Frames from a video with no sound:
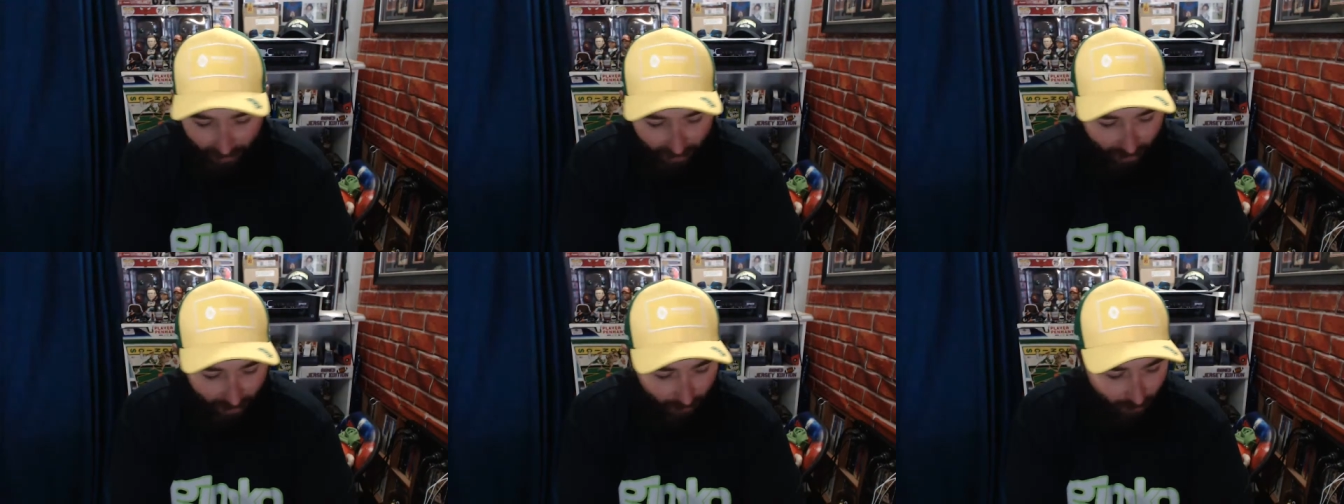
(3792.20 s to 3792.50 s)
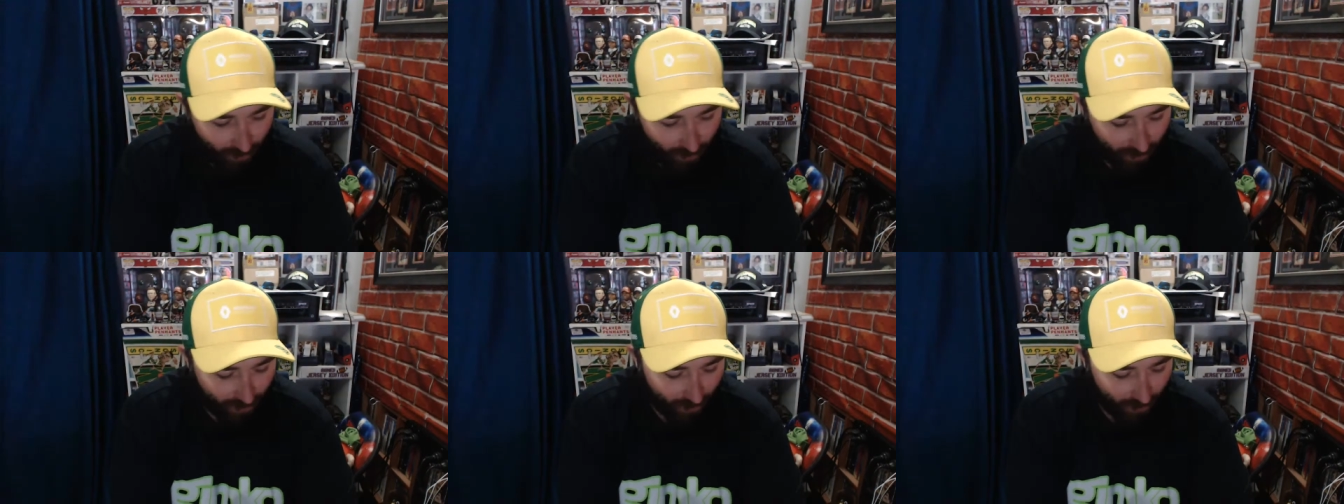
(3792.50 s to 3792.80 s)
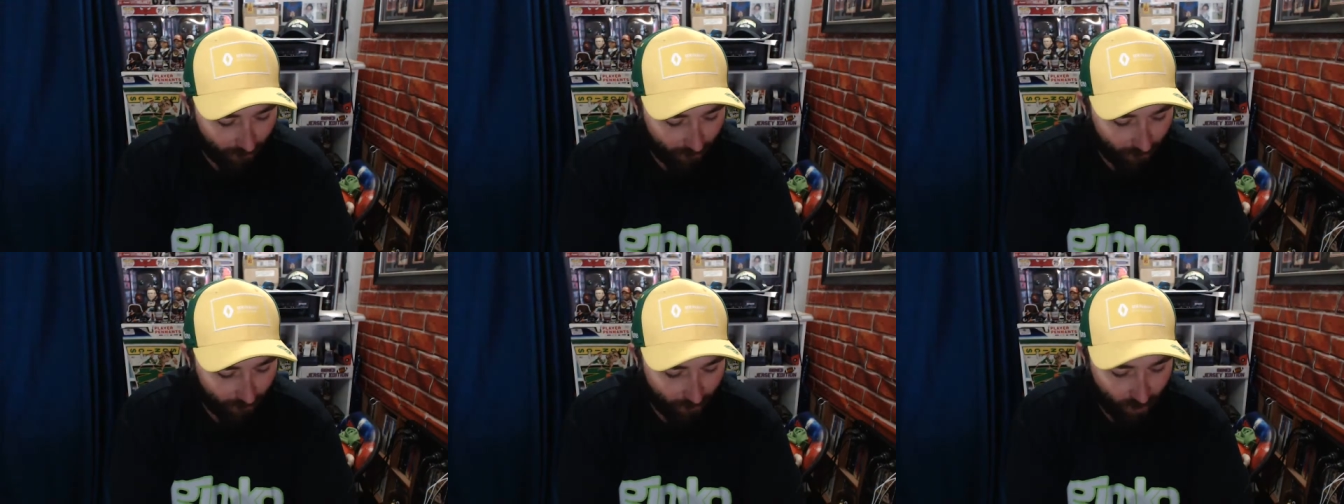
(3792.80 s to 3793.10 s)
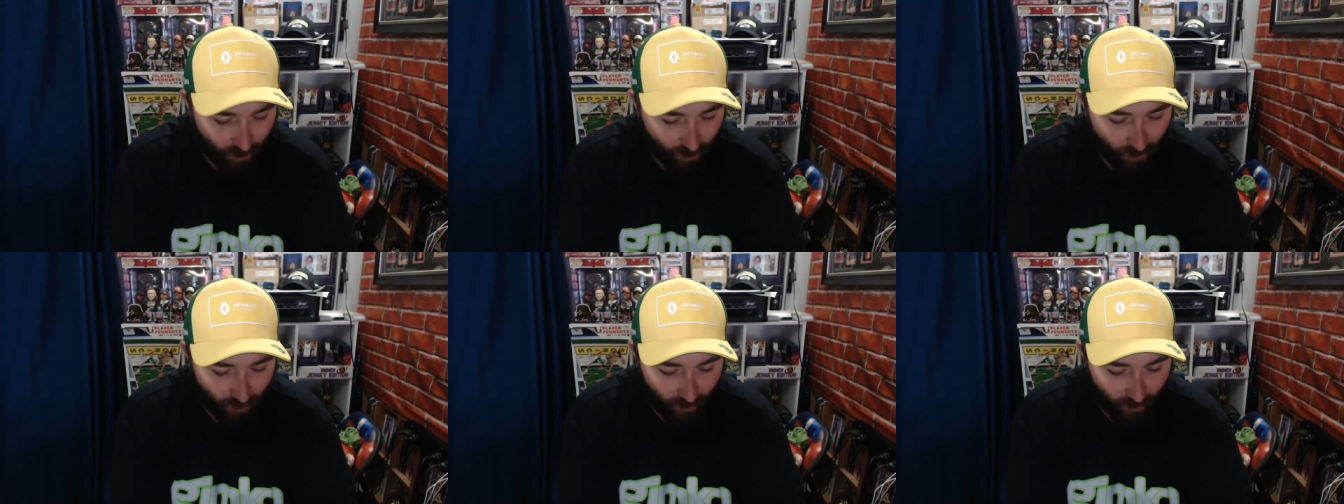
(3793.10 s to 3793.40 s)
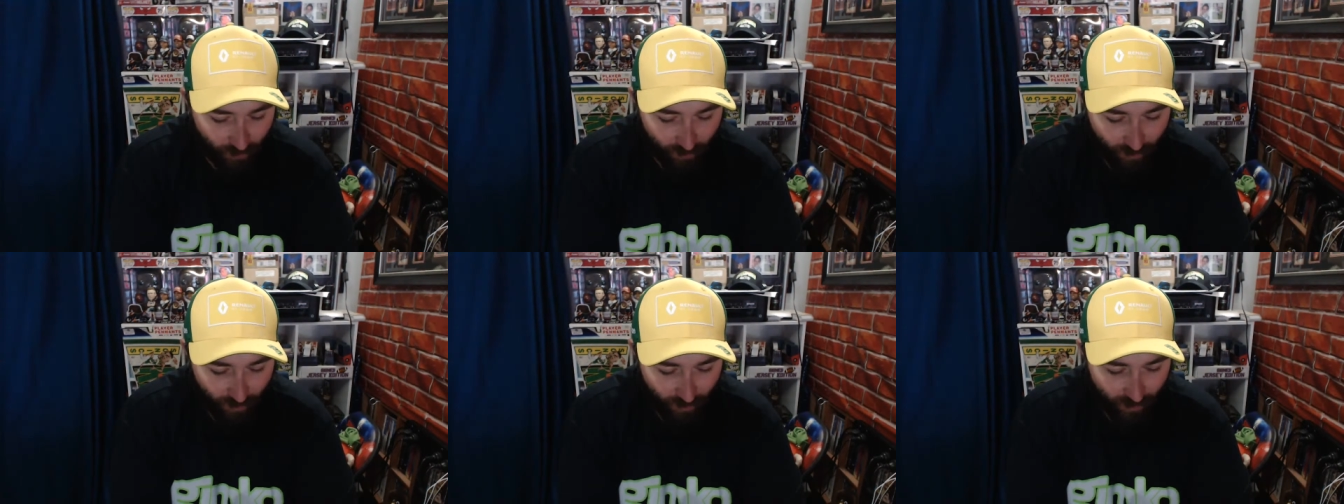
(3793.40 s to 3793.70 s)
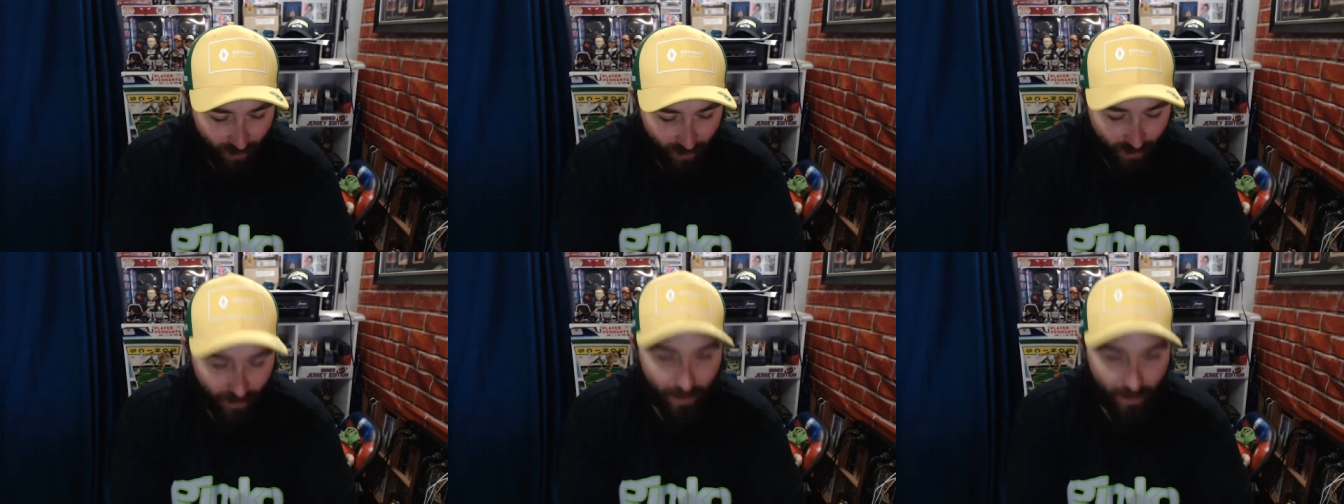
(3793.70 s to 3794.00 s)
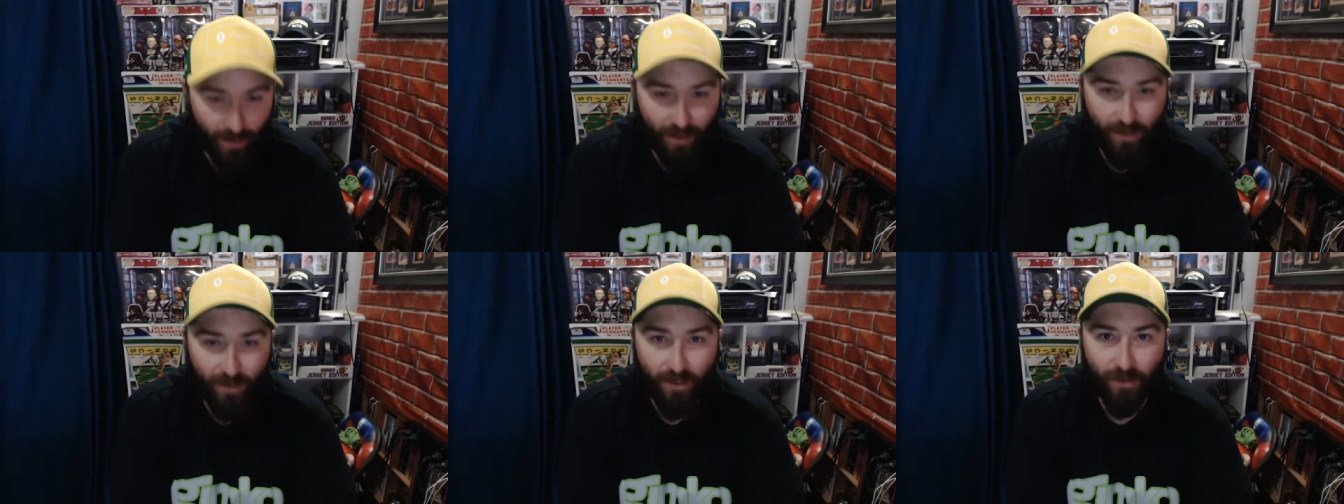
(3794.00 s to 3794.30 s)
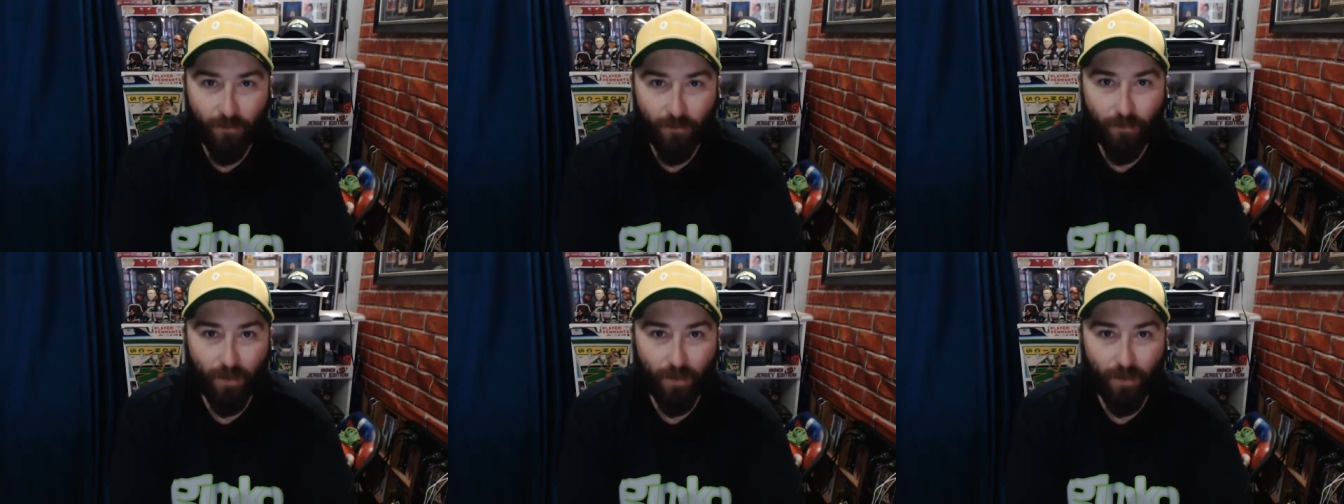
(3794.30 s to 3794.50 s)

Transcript: There was a few cards,